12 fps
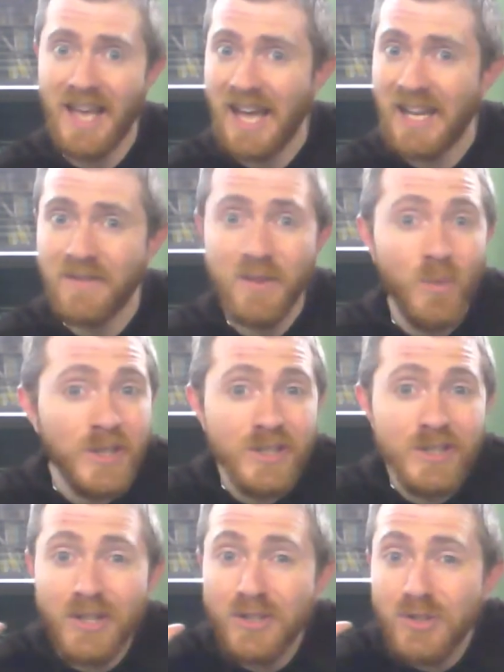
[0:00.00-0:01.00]
And if the
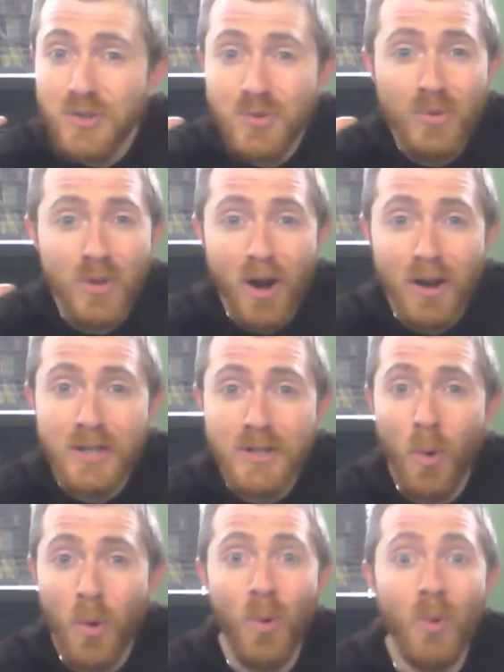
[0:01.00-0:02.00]
winters are too long and
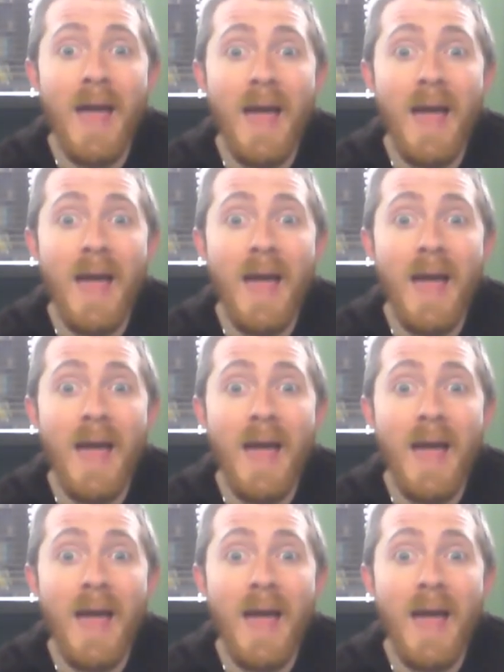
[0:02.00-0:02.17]
cold,